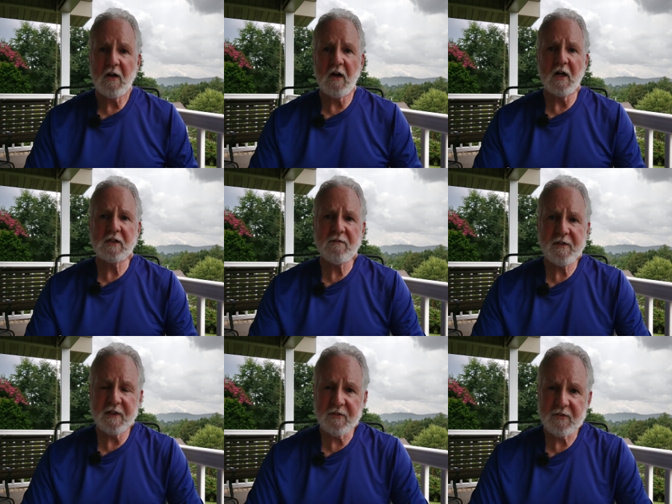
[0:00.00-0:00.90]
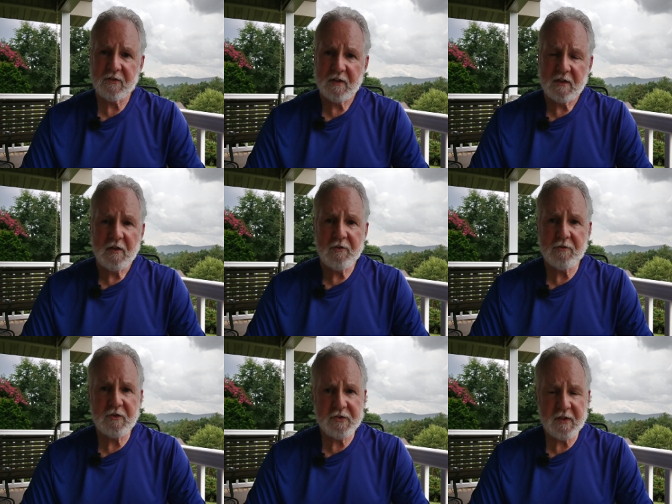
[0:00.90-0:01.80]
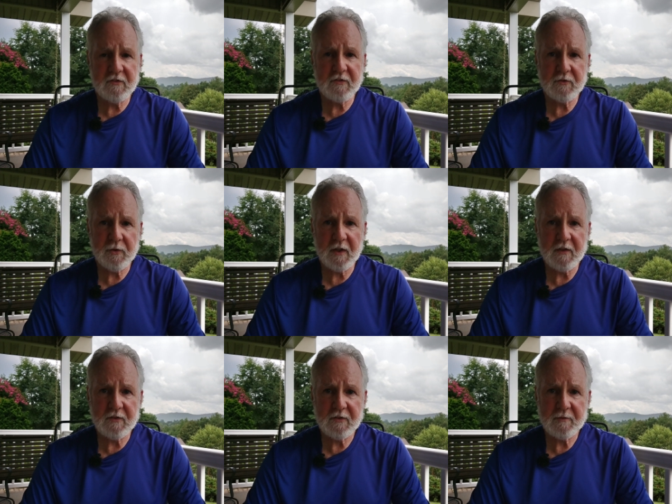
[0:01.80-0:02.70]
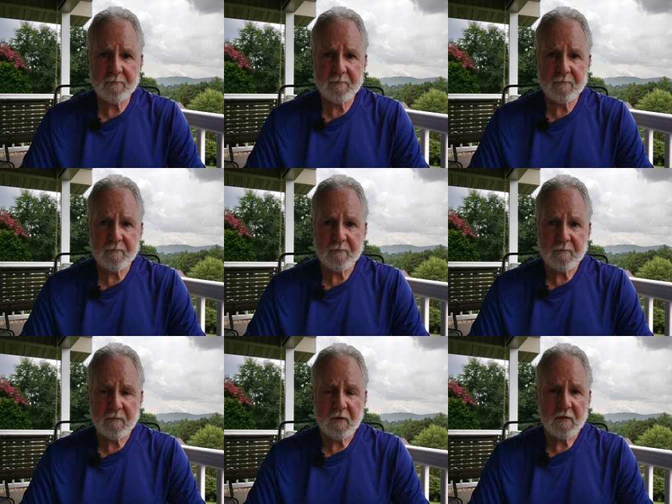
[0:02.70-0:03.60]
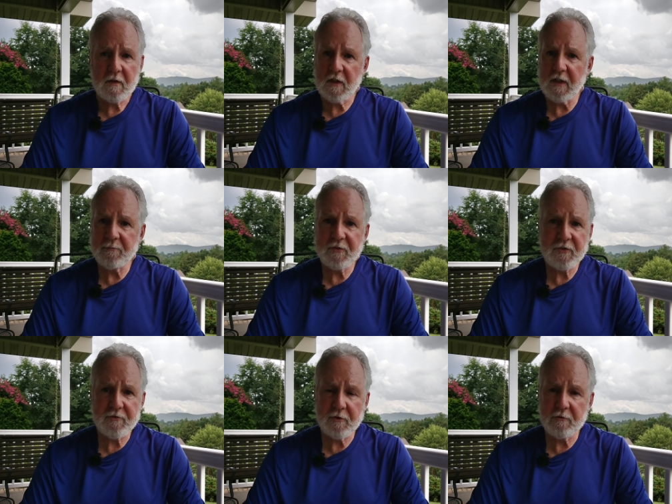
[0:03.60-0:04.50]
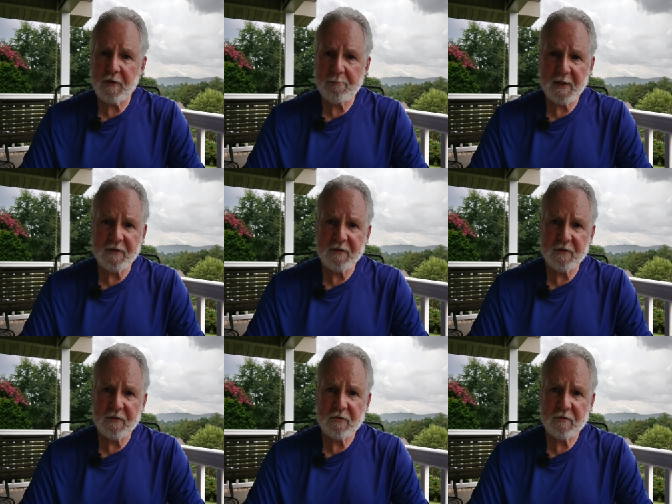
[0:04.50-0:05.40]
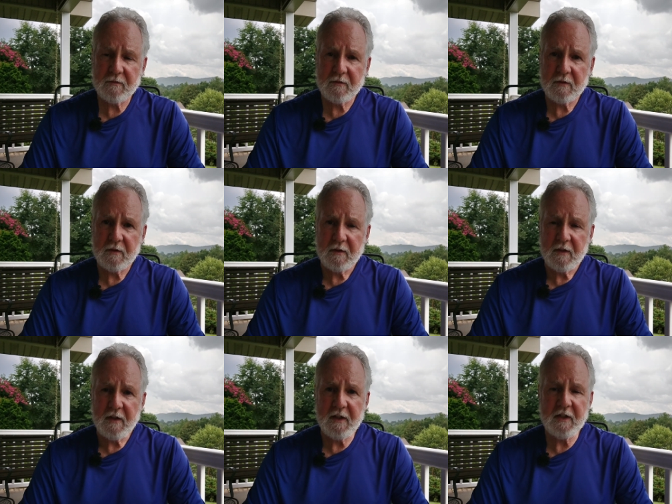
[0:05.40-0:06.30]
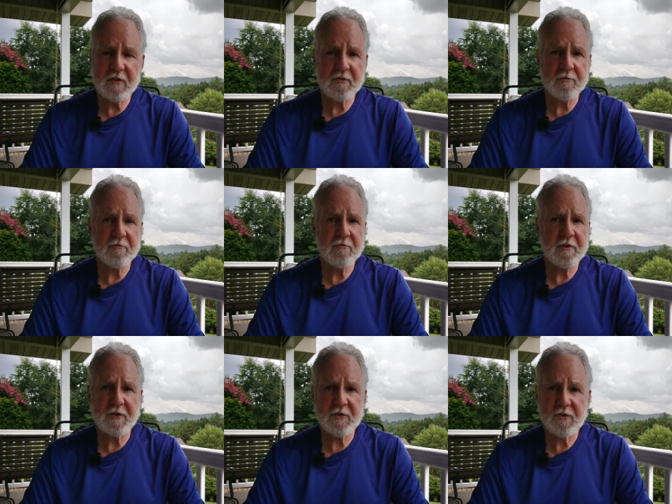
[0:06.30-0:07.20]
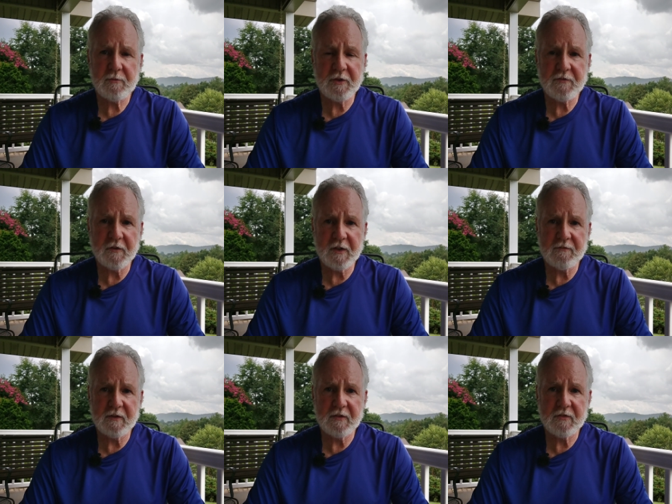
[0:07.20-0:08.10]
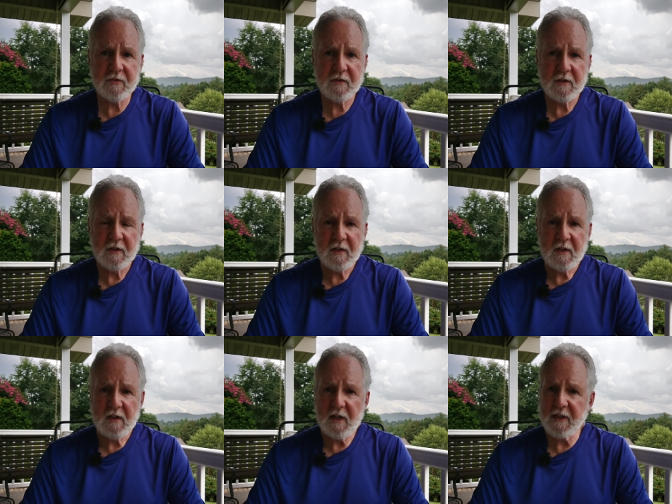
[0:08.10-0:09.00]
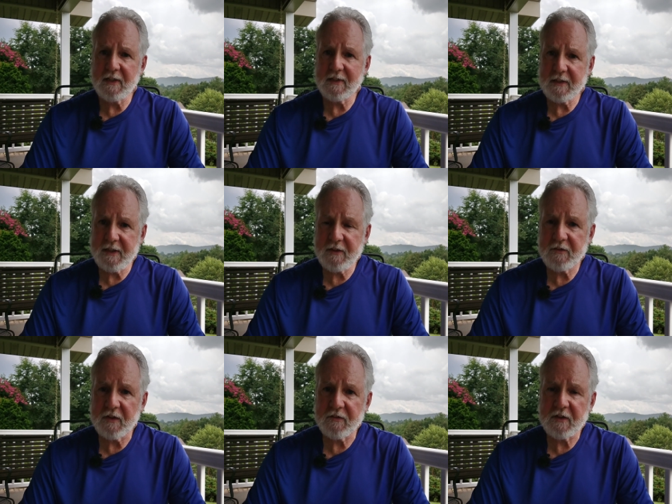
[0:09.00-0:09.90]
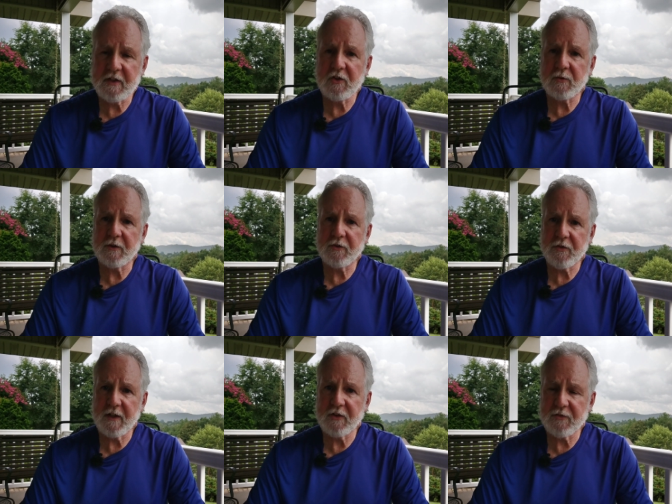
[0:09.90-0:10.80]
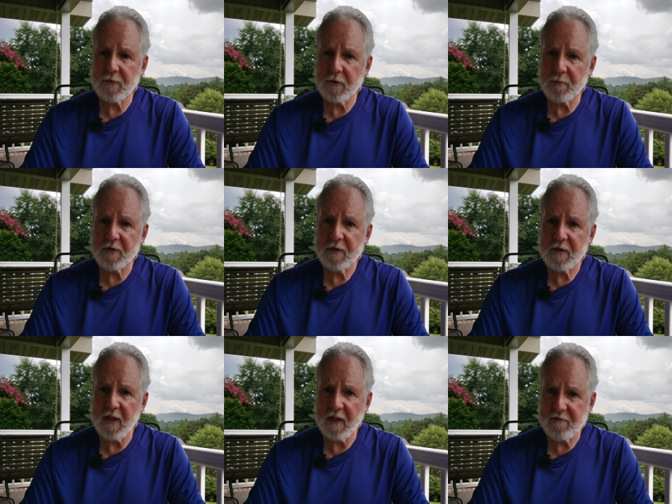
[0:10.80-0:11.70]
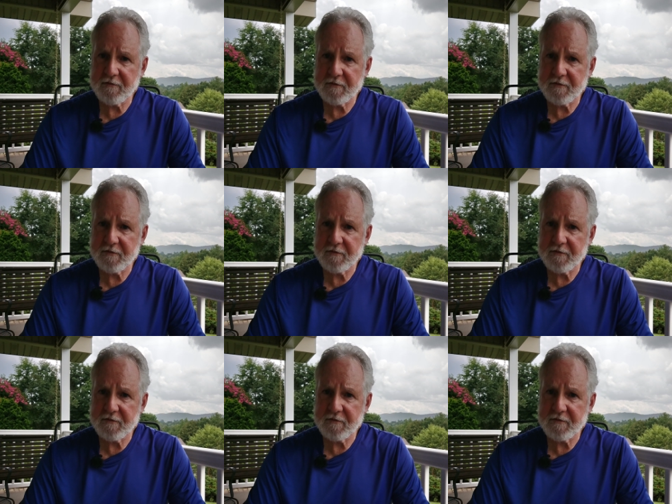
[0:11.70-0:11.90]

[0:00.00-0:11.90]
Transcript: All of this through Jesus Christ comes through repentance. He is rich with forgiveness and he leads us into a transformed life.